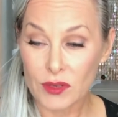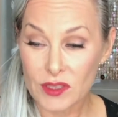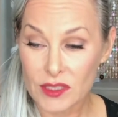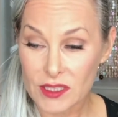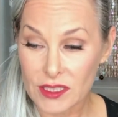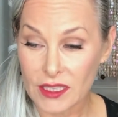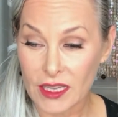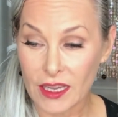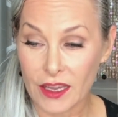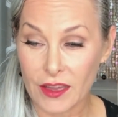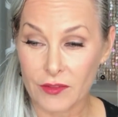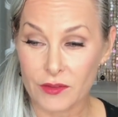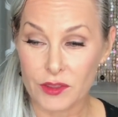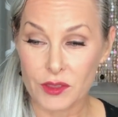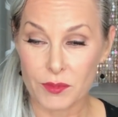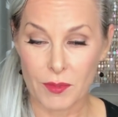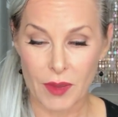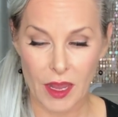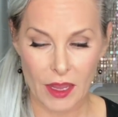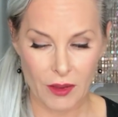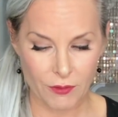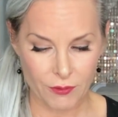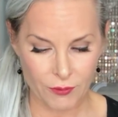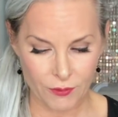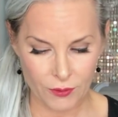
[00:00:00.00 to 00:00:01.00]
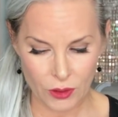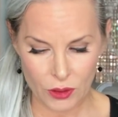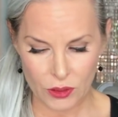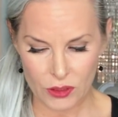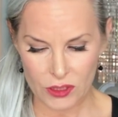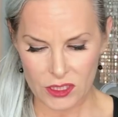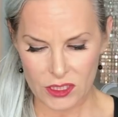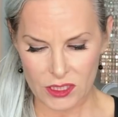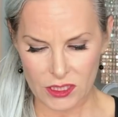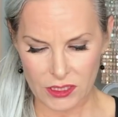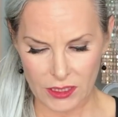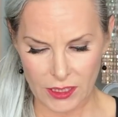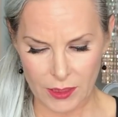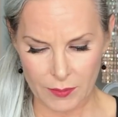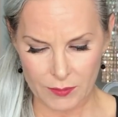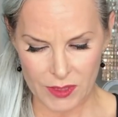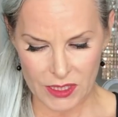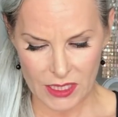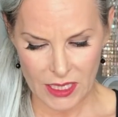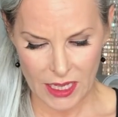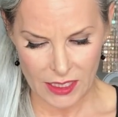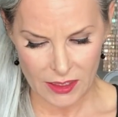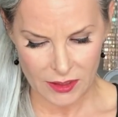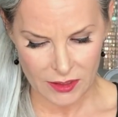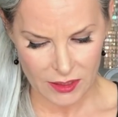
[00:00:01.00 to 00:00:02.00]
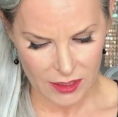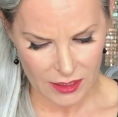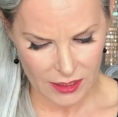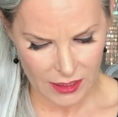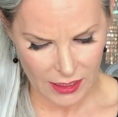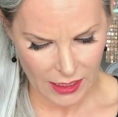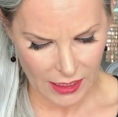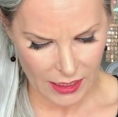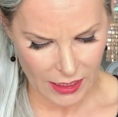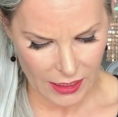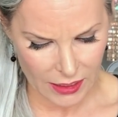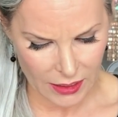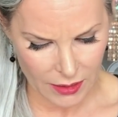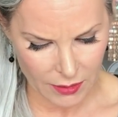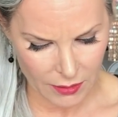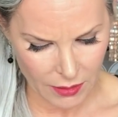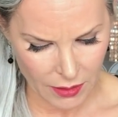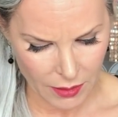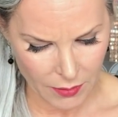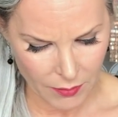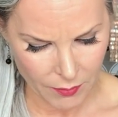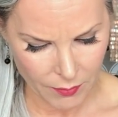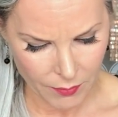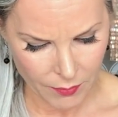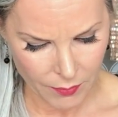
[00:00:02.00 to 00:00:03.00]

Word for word: received my first LipSense in